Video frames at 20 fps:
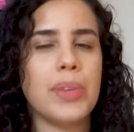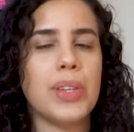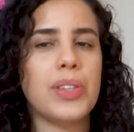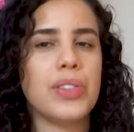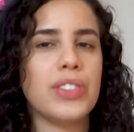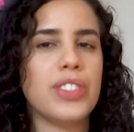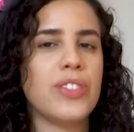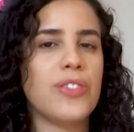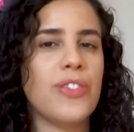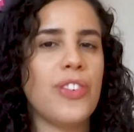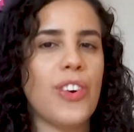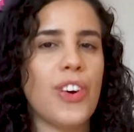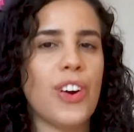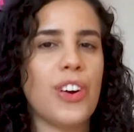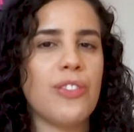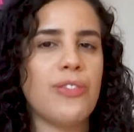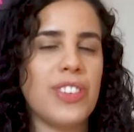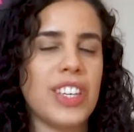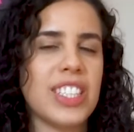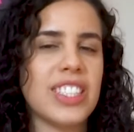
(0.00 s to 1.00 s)
used
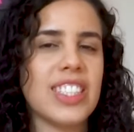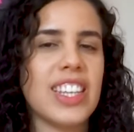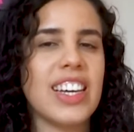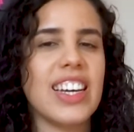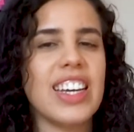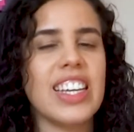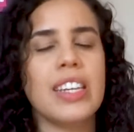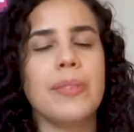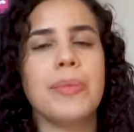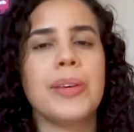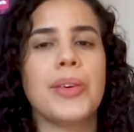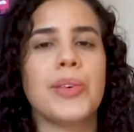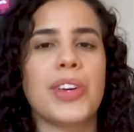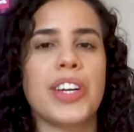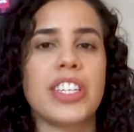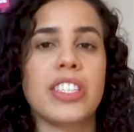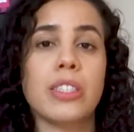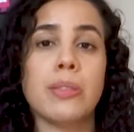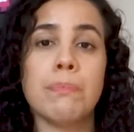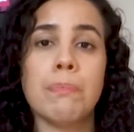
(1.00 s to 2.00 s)
for visa and
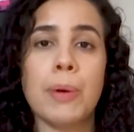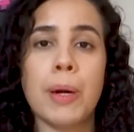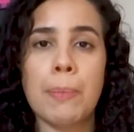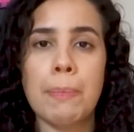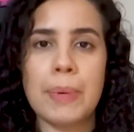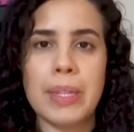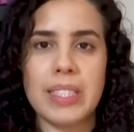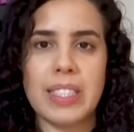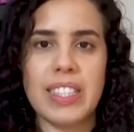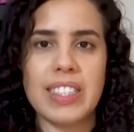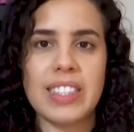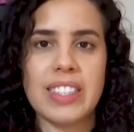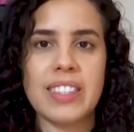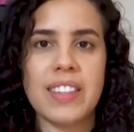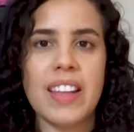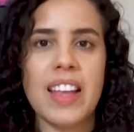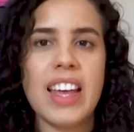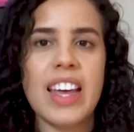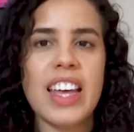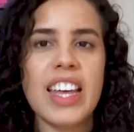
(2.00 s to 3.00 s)
immigration
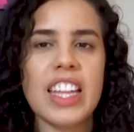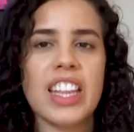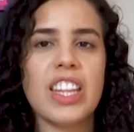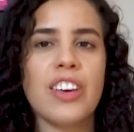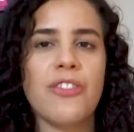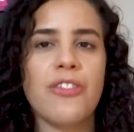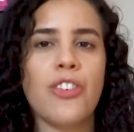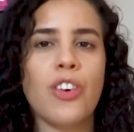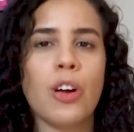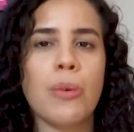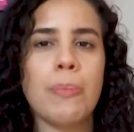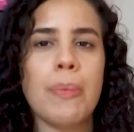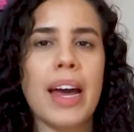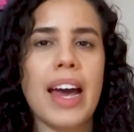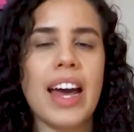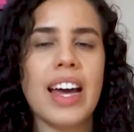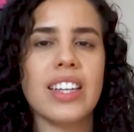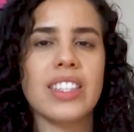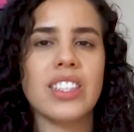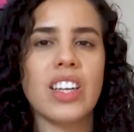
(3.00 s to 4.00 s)
purposes. The
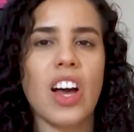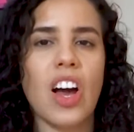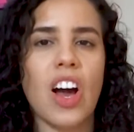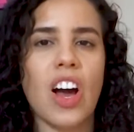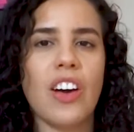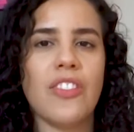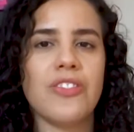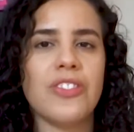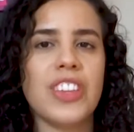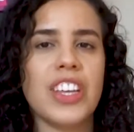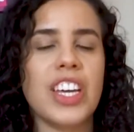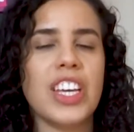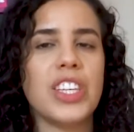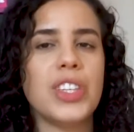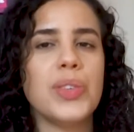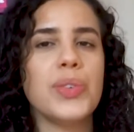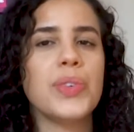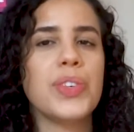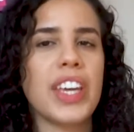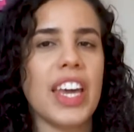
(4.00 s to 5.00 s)
format of the
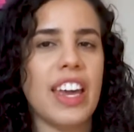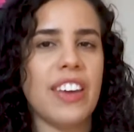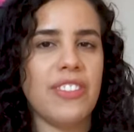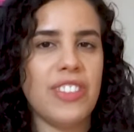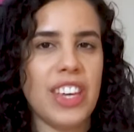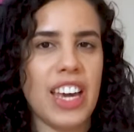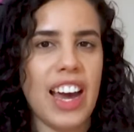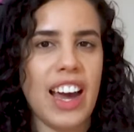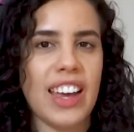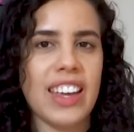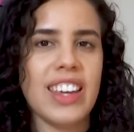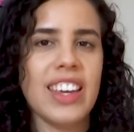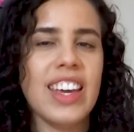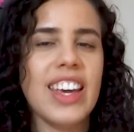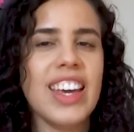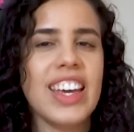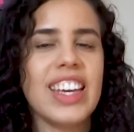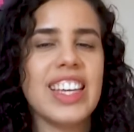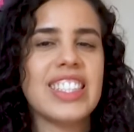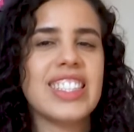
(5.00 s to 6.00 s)
UKVI
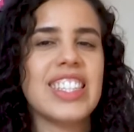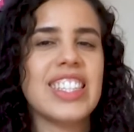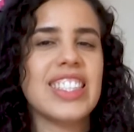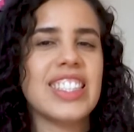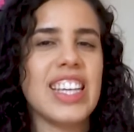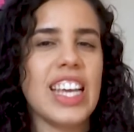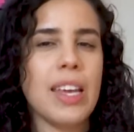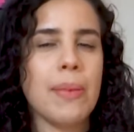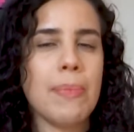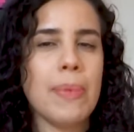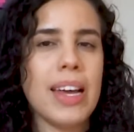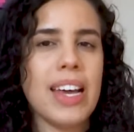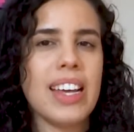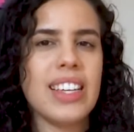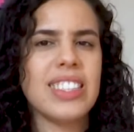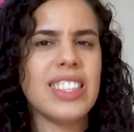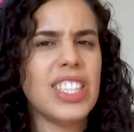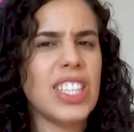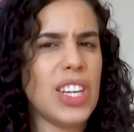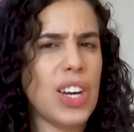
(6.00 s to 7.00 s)
is the same
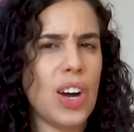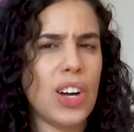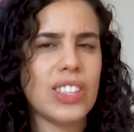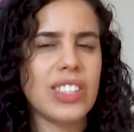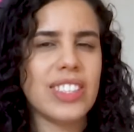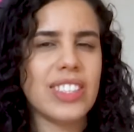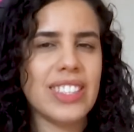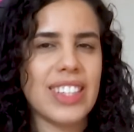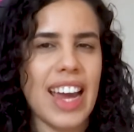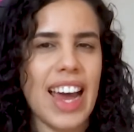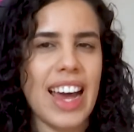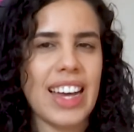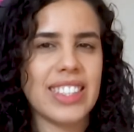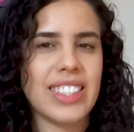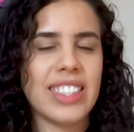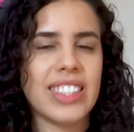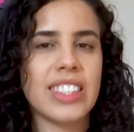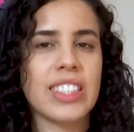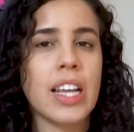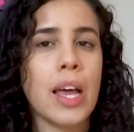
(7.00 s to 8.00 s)
as the other
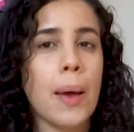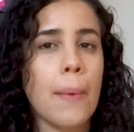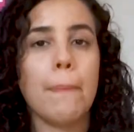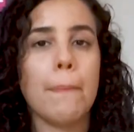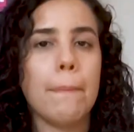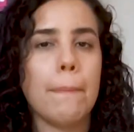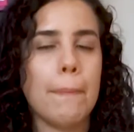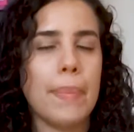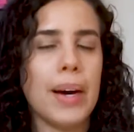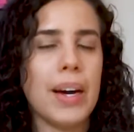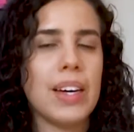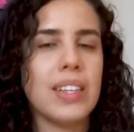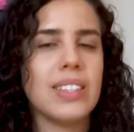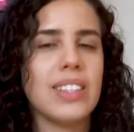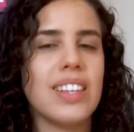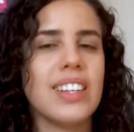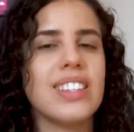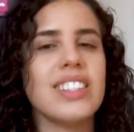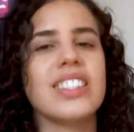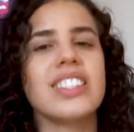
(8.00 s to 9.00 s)
tests, but
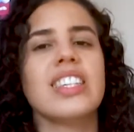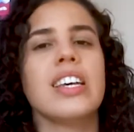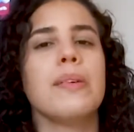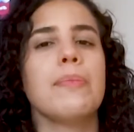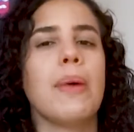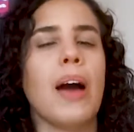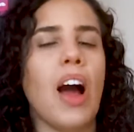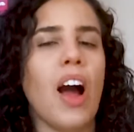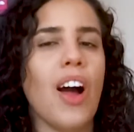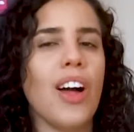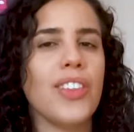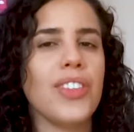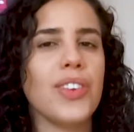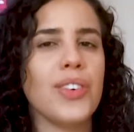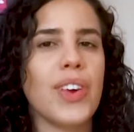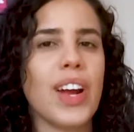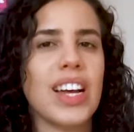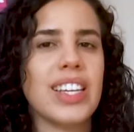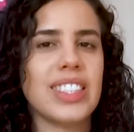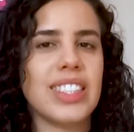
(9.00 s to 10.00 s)
some
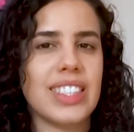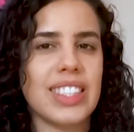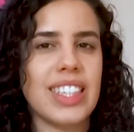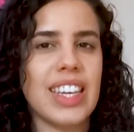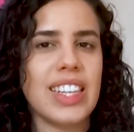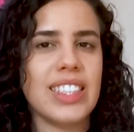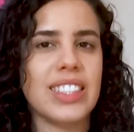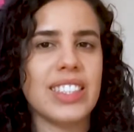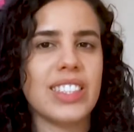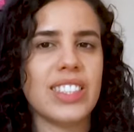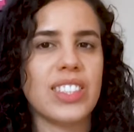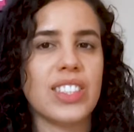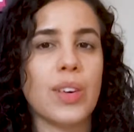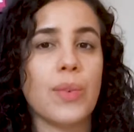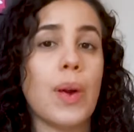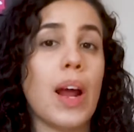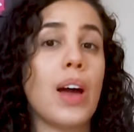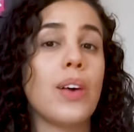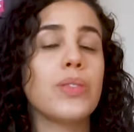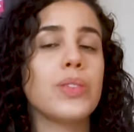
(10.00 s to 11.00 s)
authorized centers
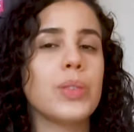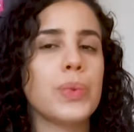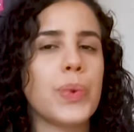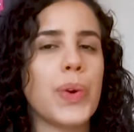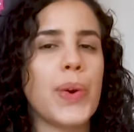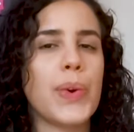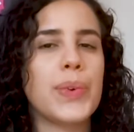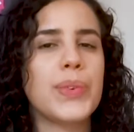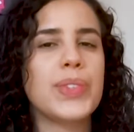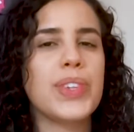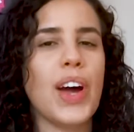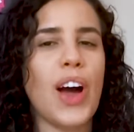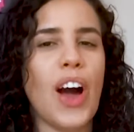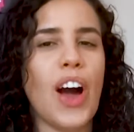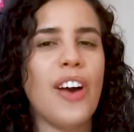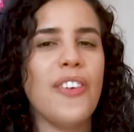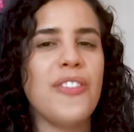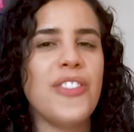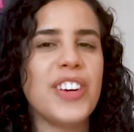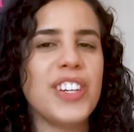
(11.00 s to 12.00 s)
around the world
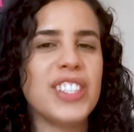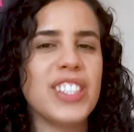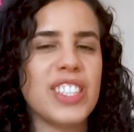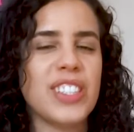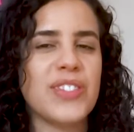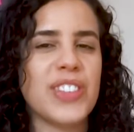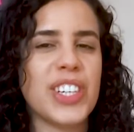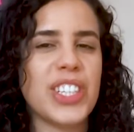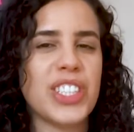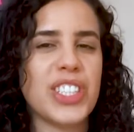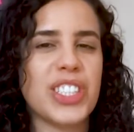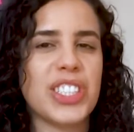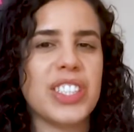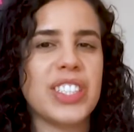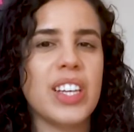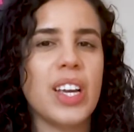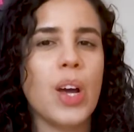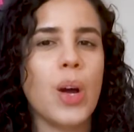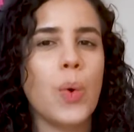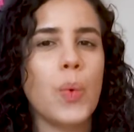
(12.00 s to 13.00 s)
offer this
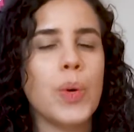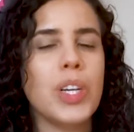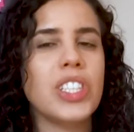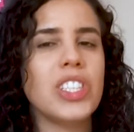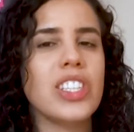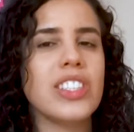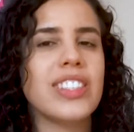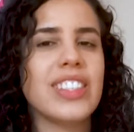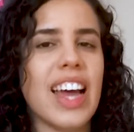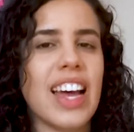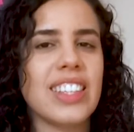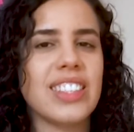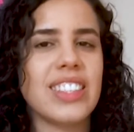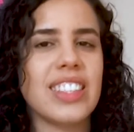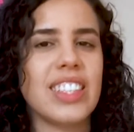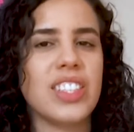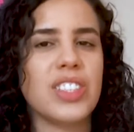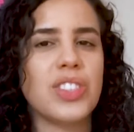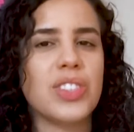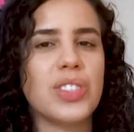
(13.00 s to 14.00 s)
version, which is
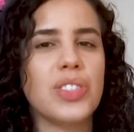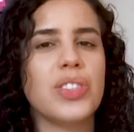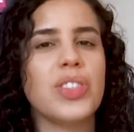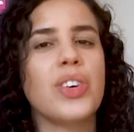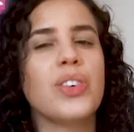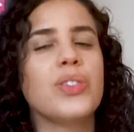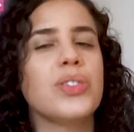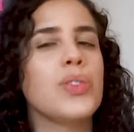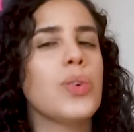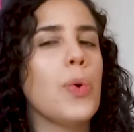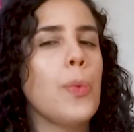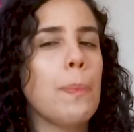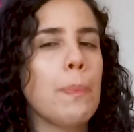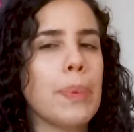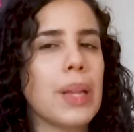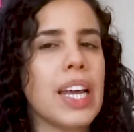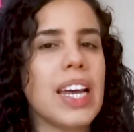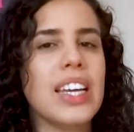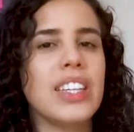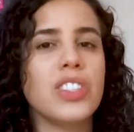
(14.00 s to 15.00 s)
destined to those who
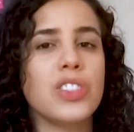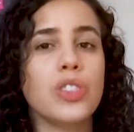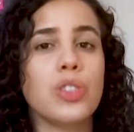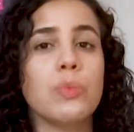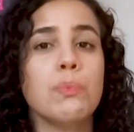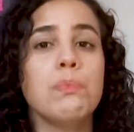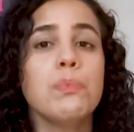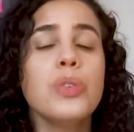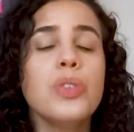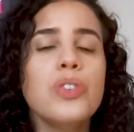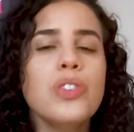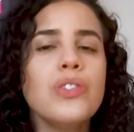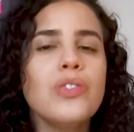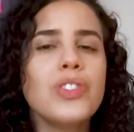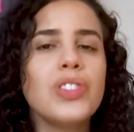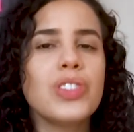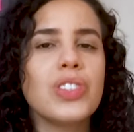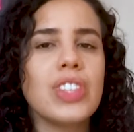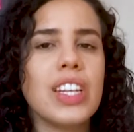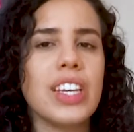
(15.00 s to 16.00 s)
plan to
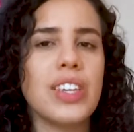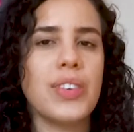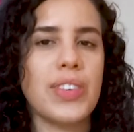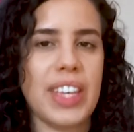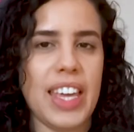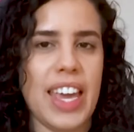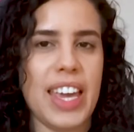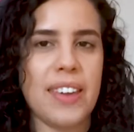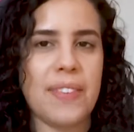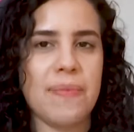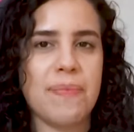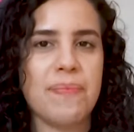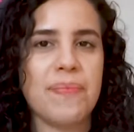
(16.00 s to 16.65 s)
move to the UK.